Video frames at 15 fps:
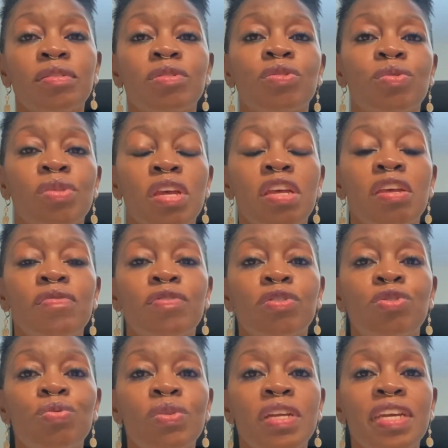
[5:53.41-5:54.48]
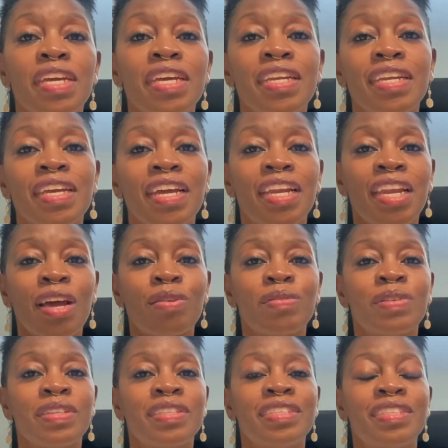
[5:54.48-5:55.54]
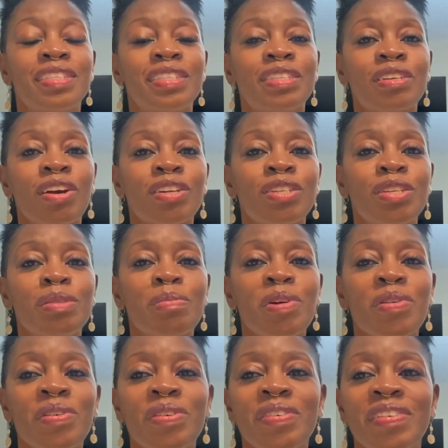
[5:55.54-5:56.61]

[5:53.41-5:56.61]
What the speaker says: So thank you for tuning in, and I will talk to you tomorrow.